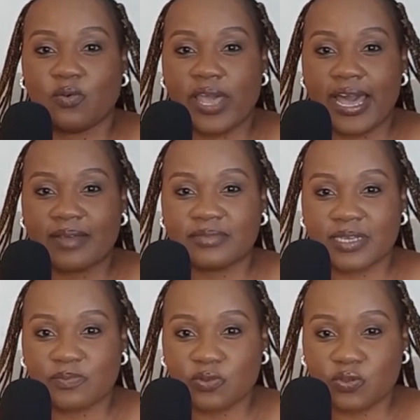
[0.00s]
where I'm
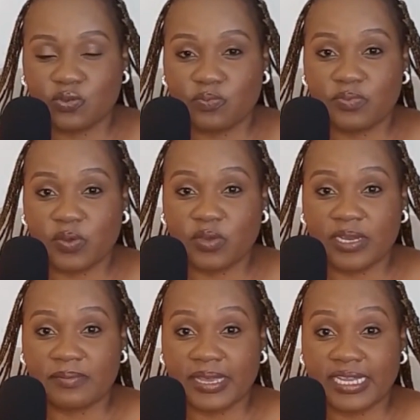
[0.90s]
supposed to be
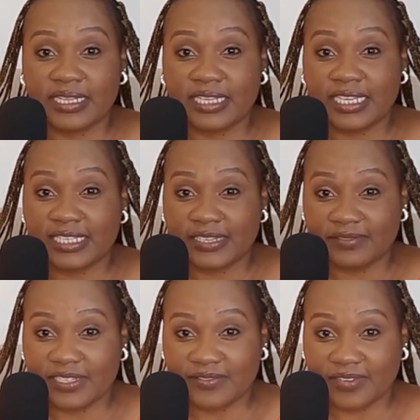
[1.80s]
when I'm healthy, is
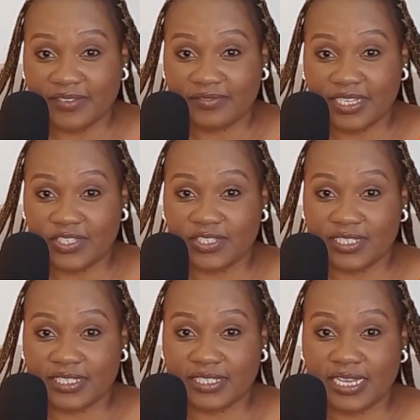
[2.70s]
seventy-five
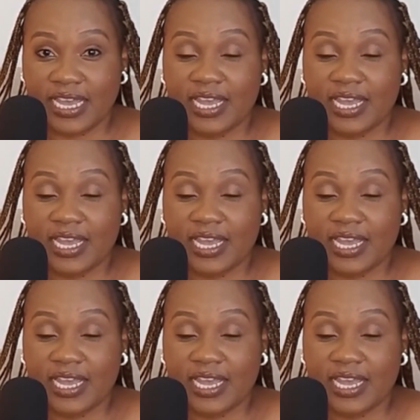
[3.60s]
kilograms.